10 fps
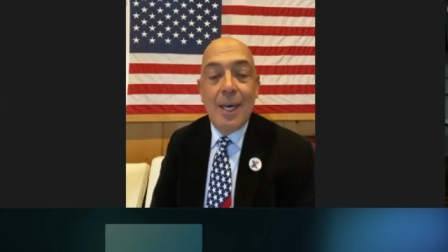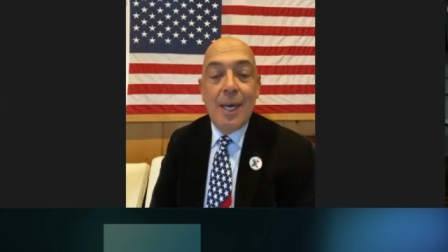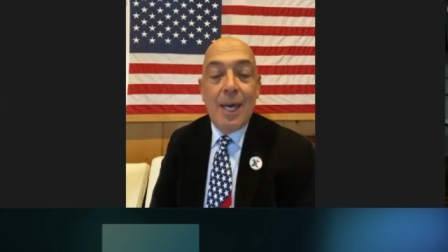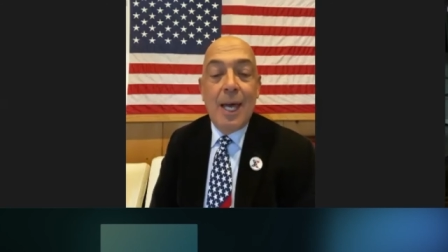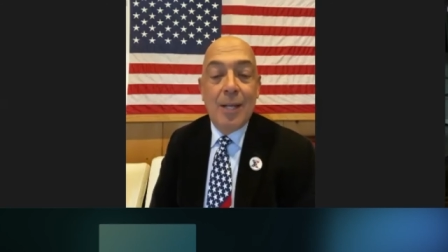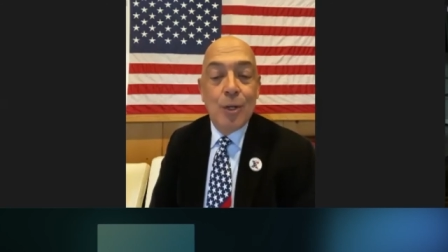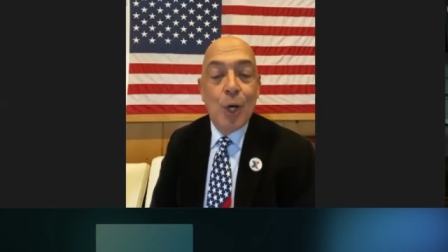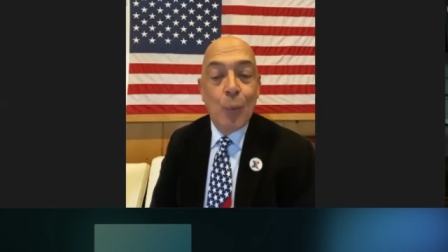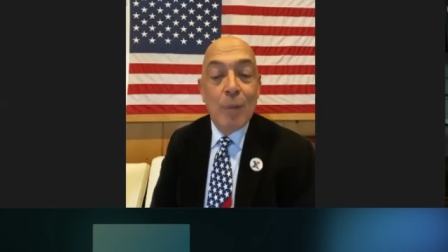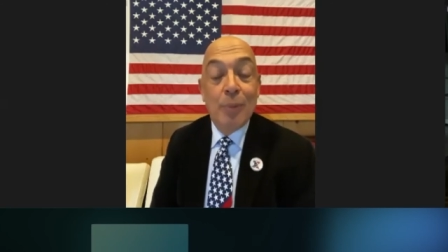And, you
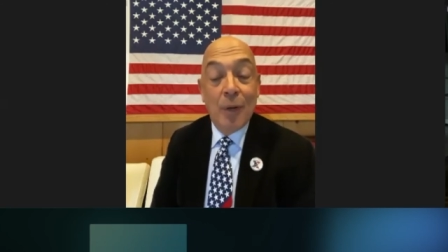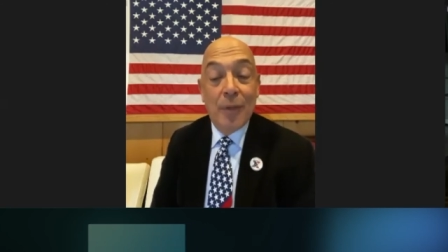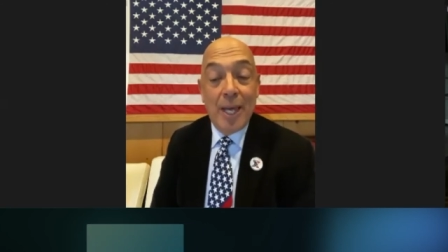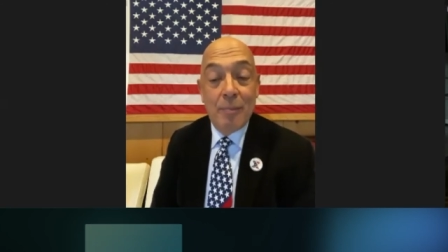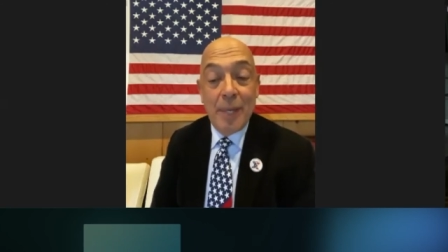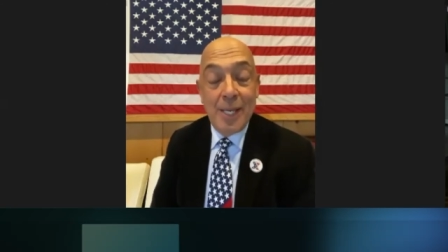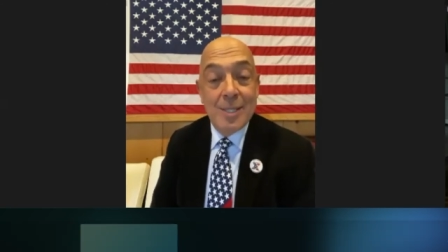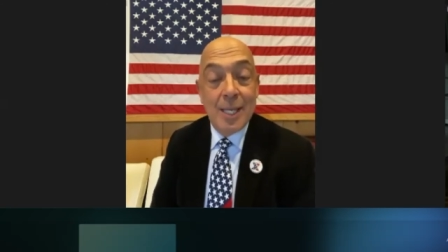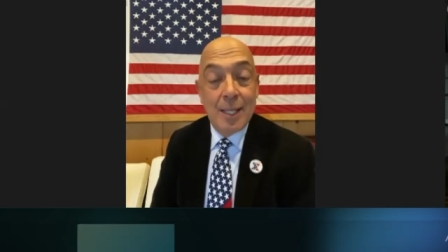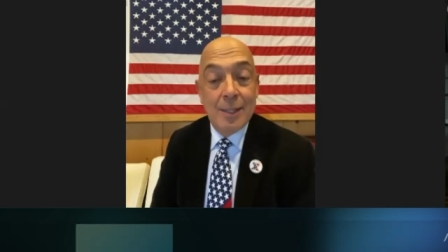know, we built that
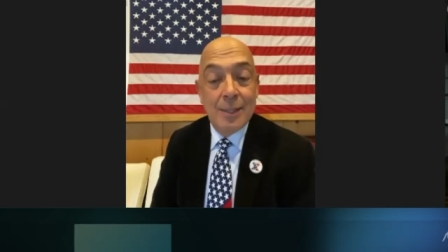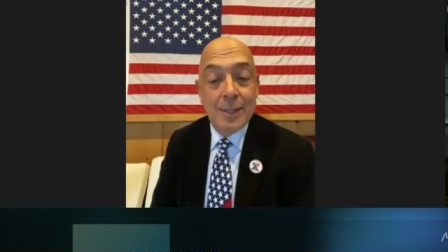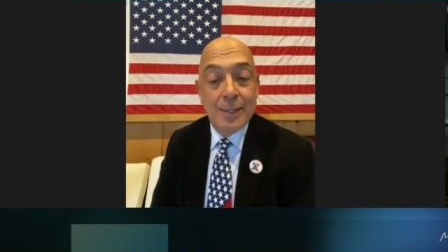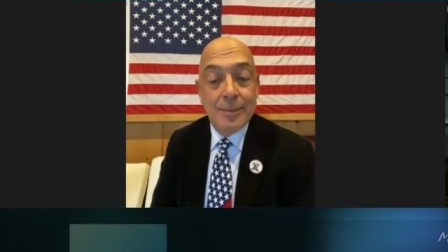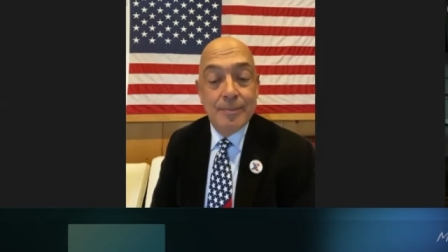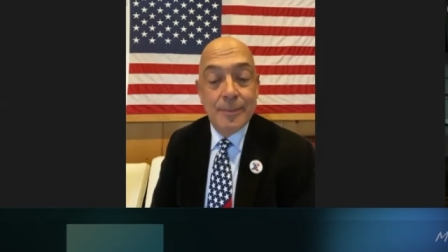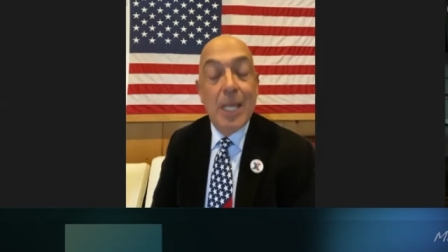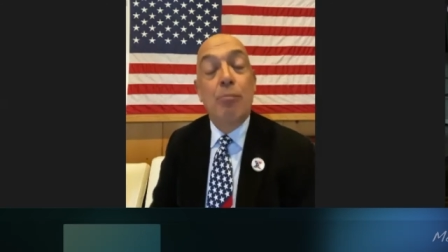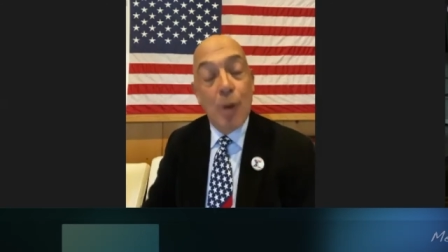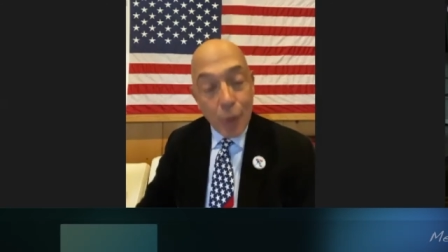base at um,
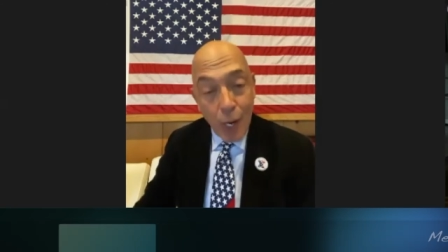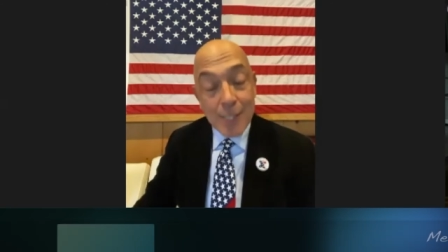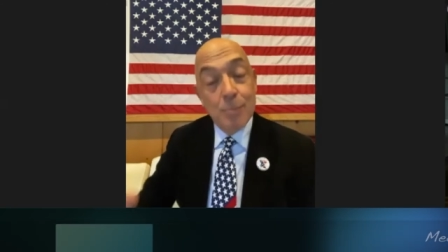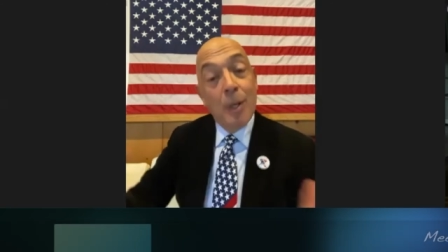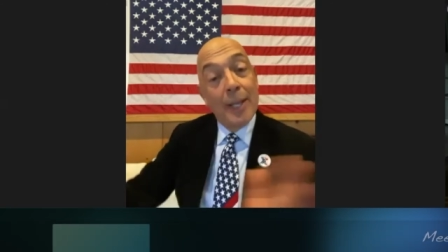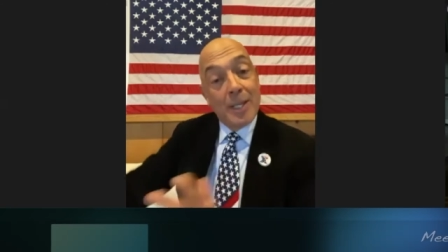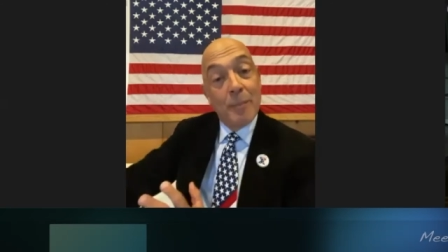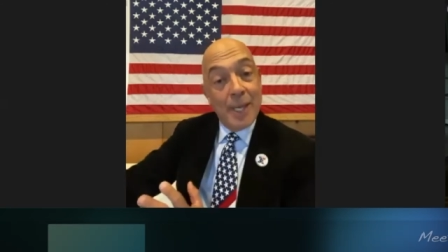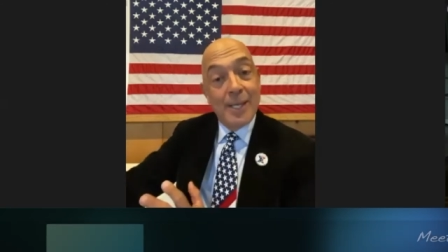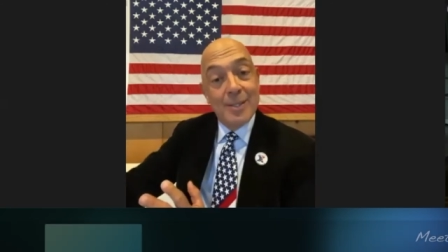temporary hospital at the
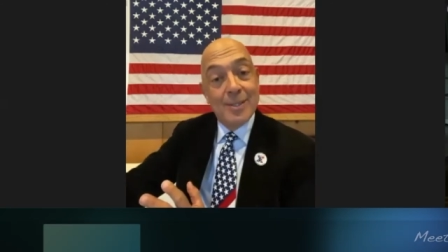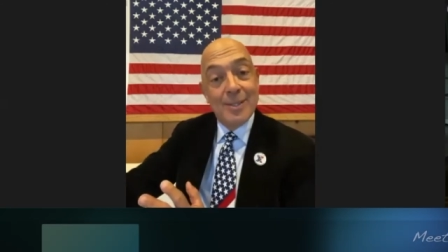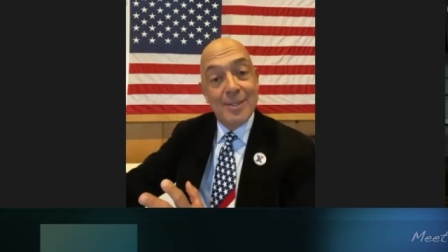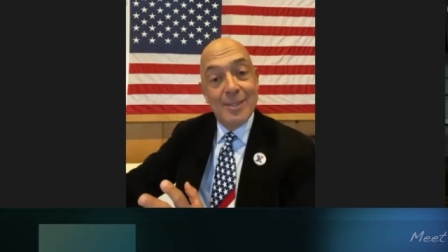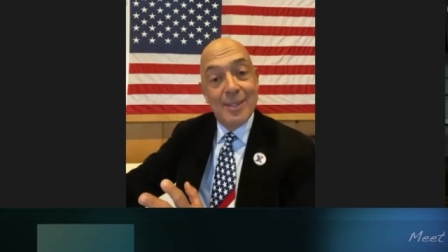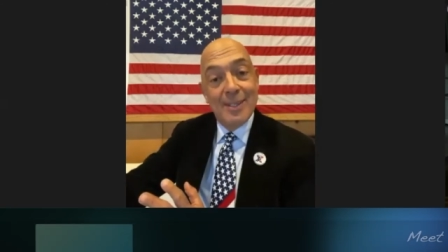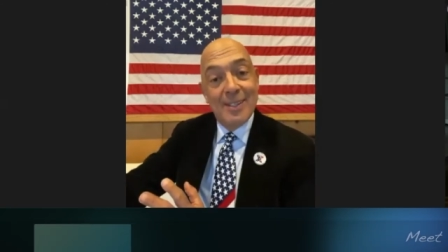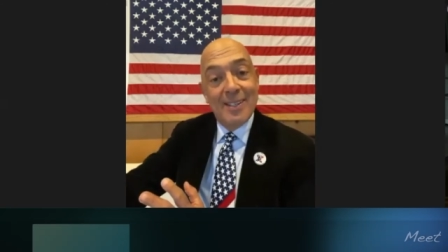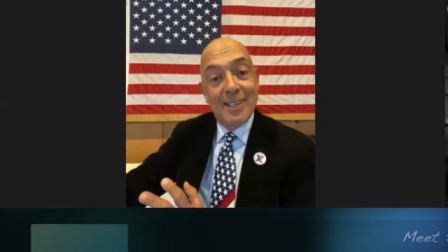base. I